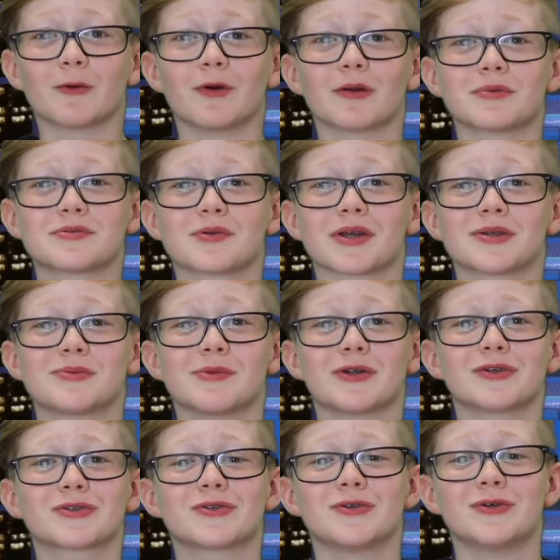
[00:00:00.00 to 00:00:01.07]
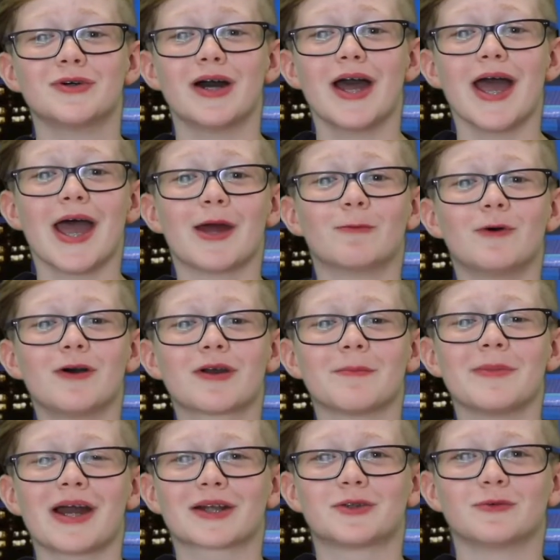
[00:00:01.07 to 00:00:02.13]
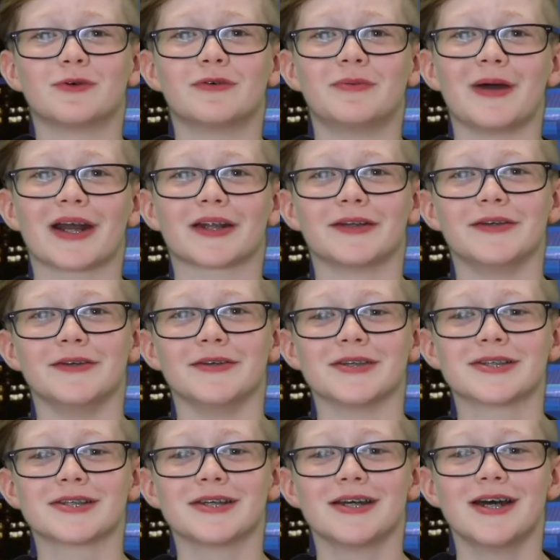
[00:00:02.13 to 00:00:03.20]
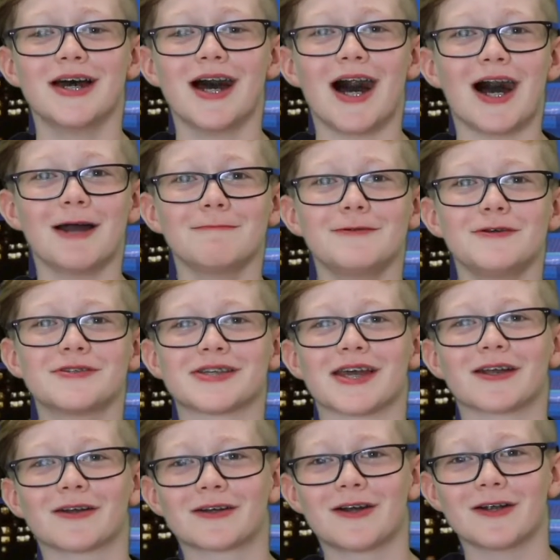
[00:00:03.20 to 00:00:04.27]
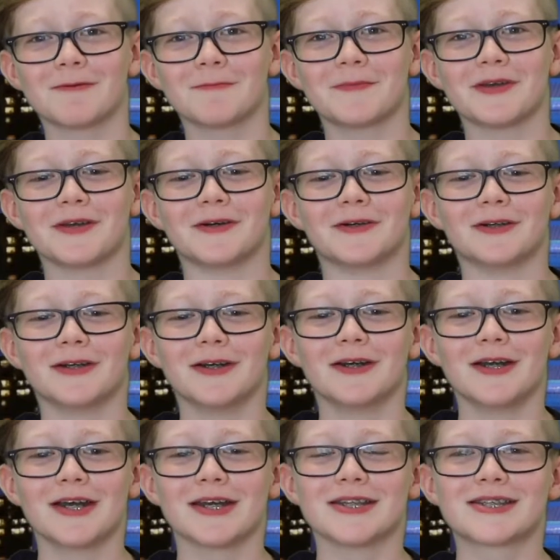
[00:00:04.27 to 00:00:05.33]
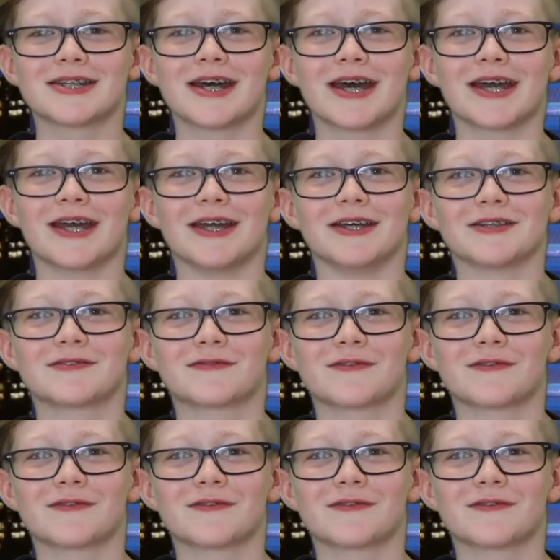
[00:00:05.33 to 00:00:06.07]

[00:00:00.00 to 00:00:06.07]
Warm Springs Middle School, and welcome back to Wolfpack News. I'm news anchor Carter Beal, and today is